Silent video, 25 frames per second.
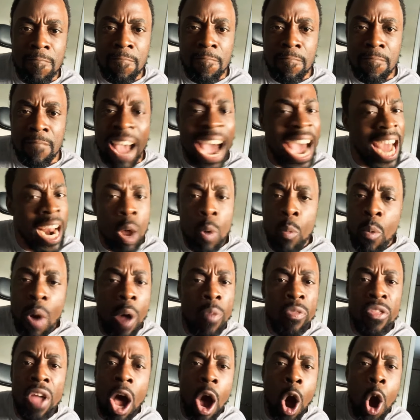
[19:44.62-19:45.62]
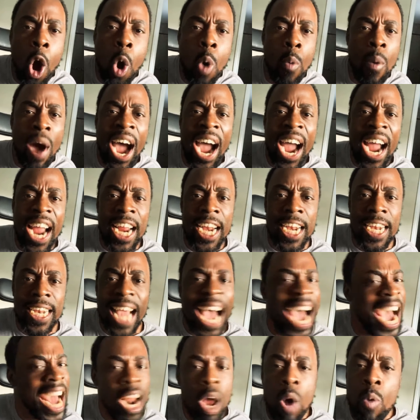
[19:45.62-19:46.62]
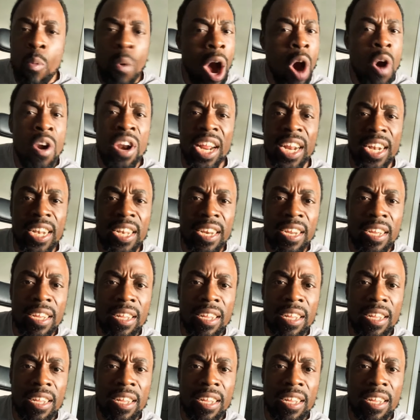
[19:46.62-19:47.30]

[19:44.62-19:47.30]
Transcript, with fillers: I don't want the old wine. I don't want it.